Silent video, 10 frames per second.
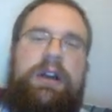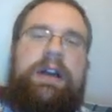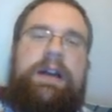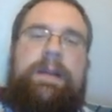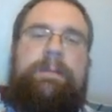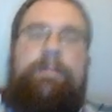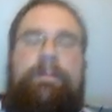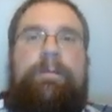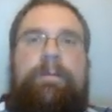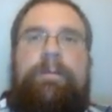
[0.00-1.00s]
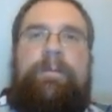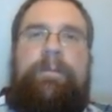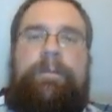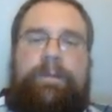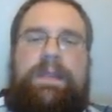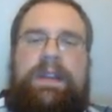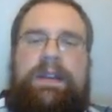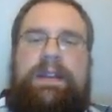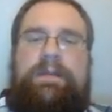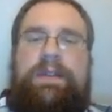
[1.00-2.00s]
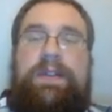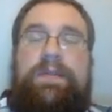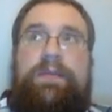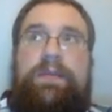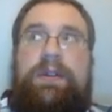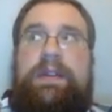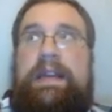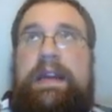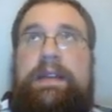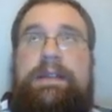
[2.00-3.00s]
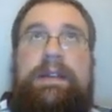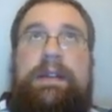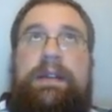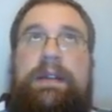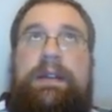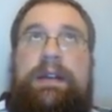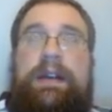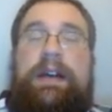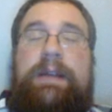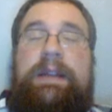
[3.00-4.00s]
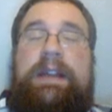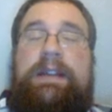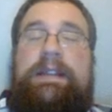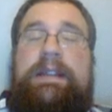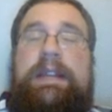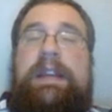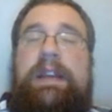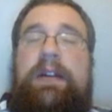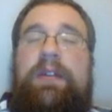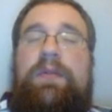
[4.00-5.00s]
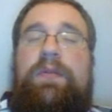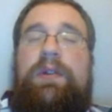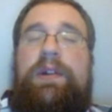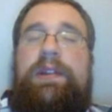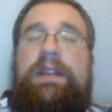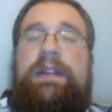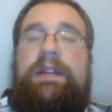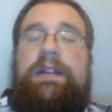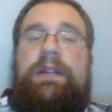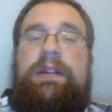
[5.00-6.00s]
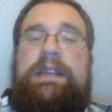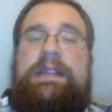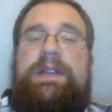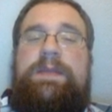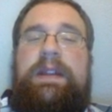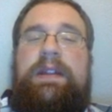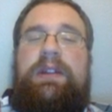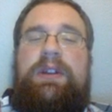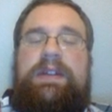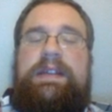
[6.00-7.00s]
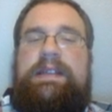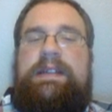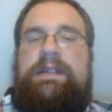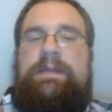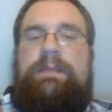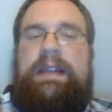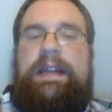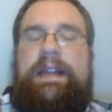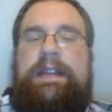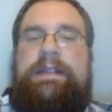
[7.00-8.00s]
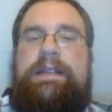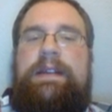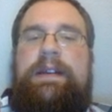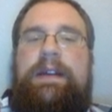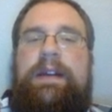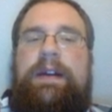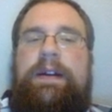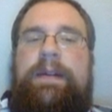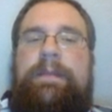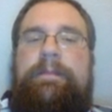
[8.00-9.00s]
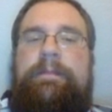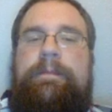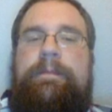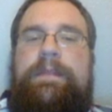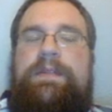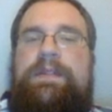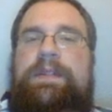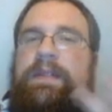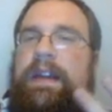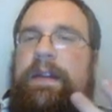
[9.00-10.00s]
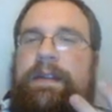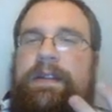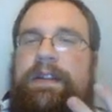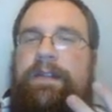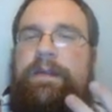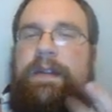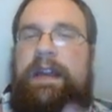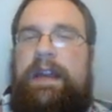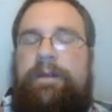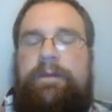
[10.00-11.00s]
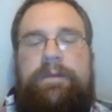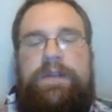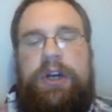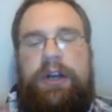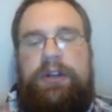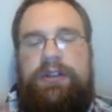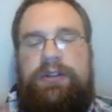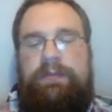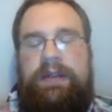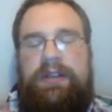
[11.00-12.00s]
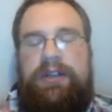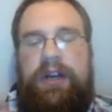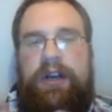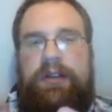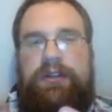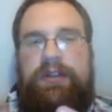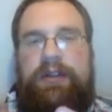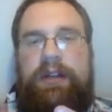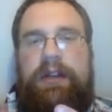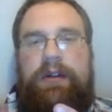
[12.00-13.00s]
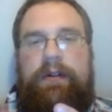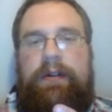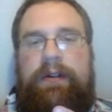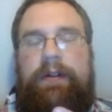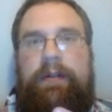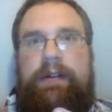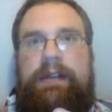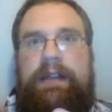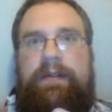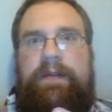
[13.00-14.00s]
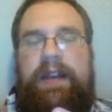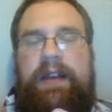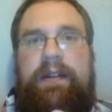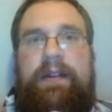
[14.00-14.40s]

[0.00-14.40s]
I think when you looked at, because the other one, the Locust's Blades, do 2 damage if they have been charged, or heroically intervened.